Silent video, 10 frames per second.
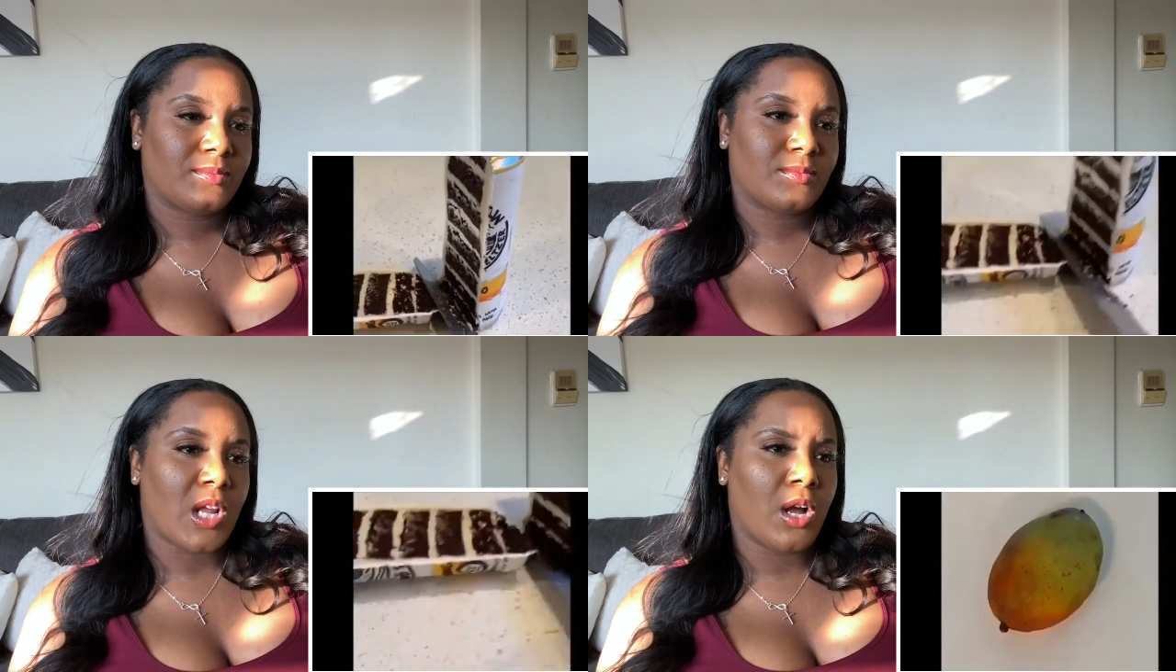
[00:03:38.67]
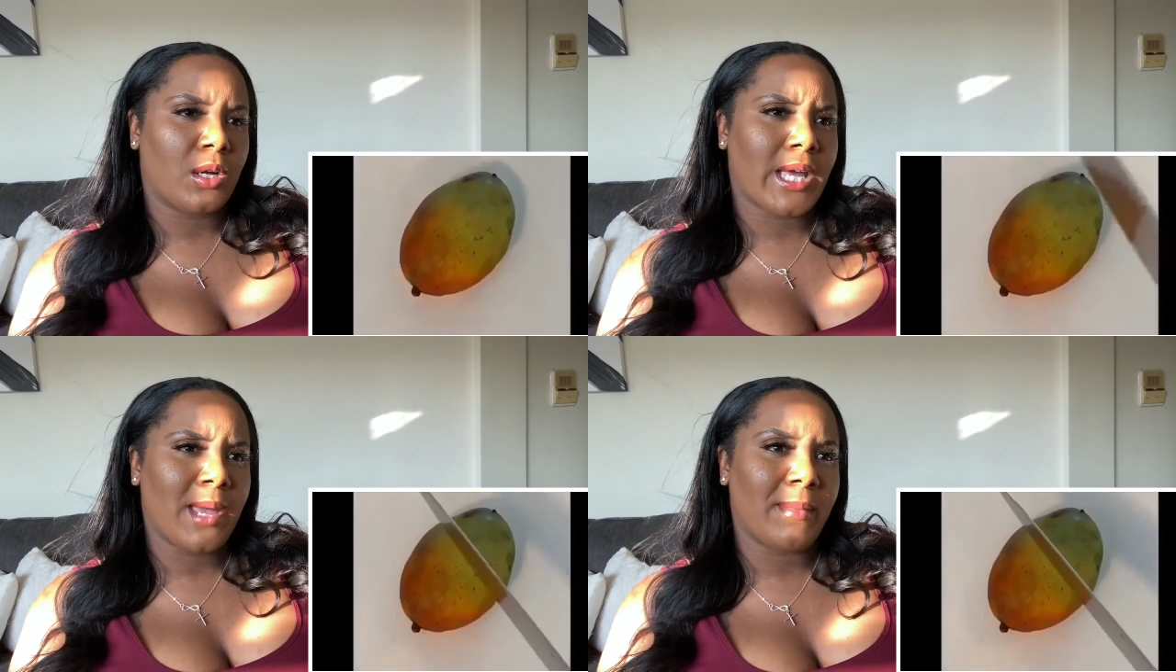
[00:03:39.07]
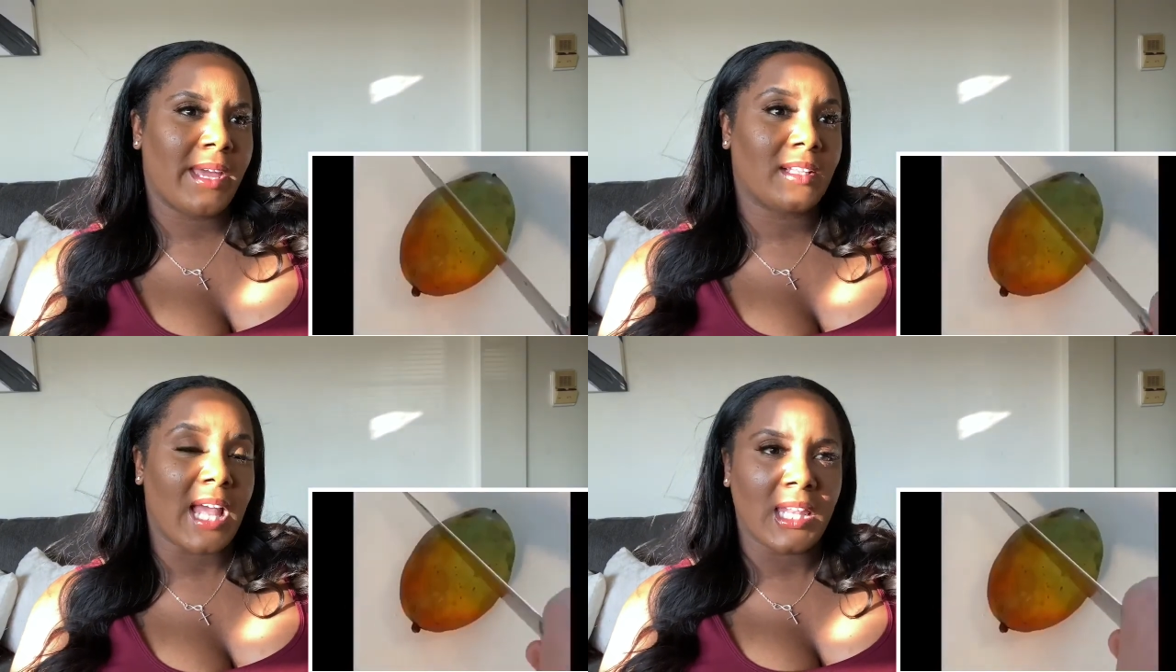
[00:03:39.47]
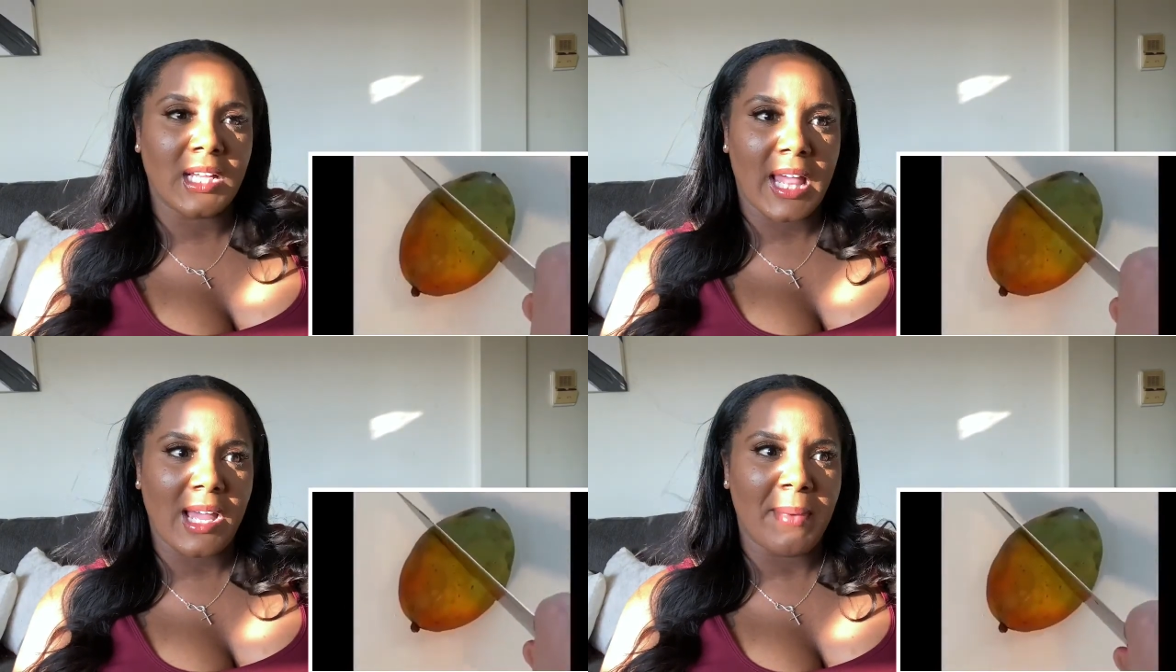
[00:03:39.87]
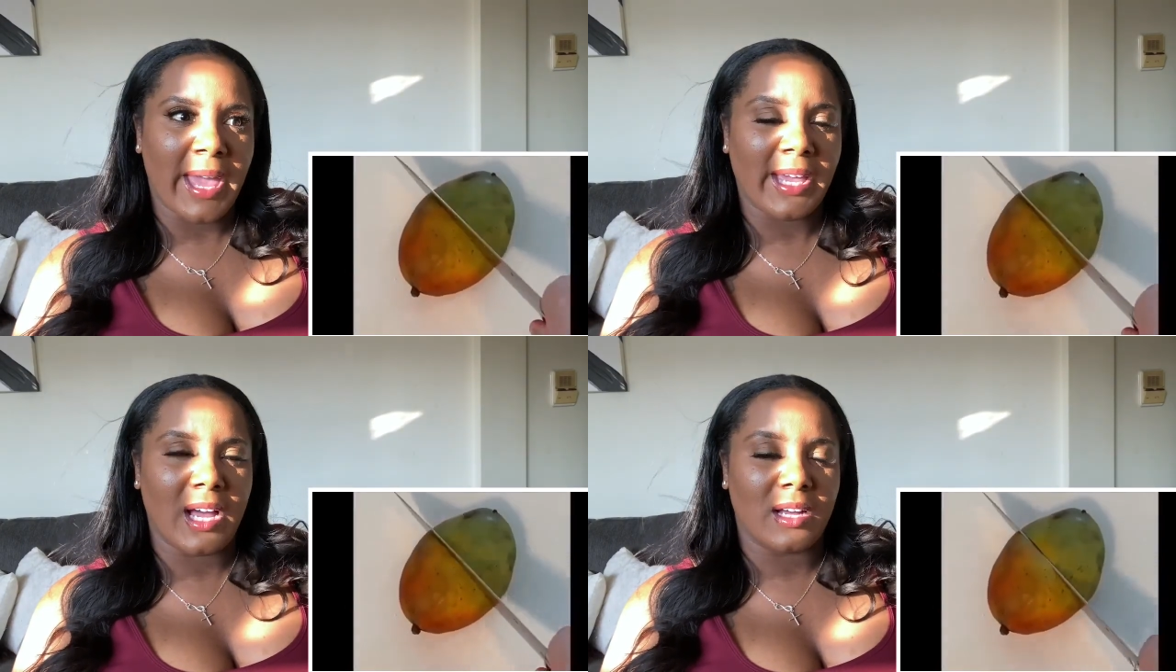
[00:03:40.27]
Okay, mango. That looked like a
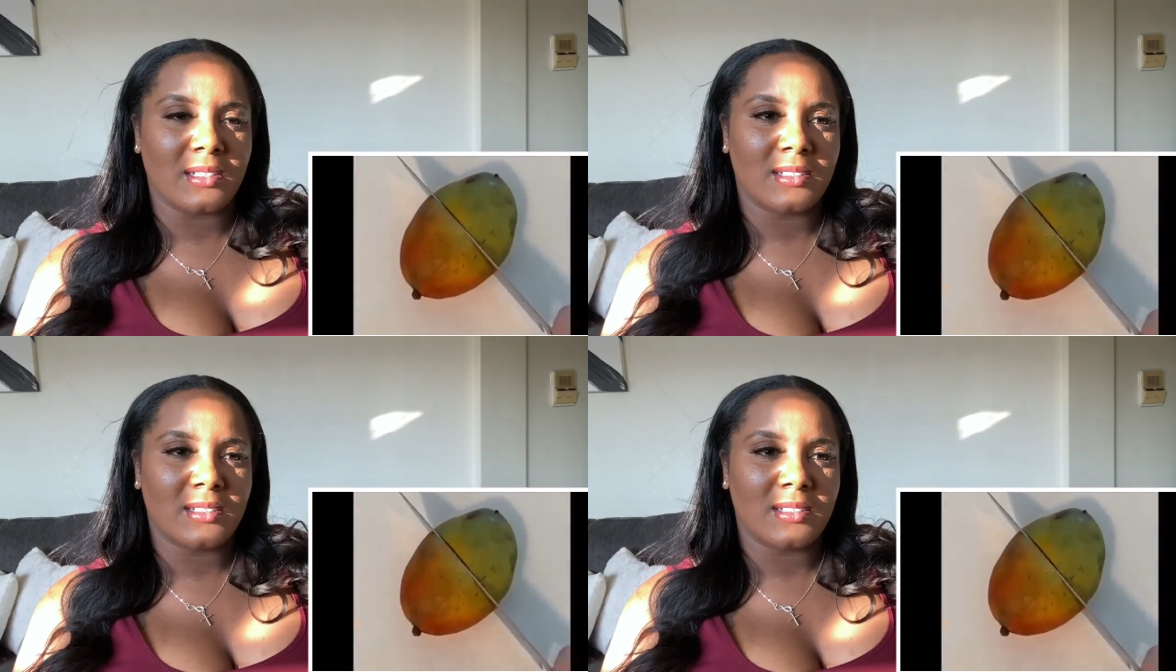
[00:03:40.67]
mango.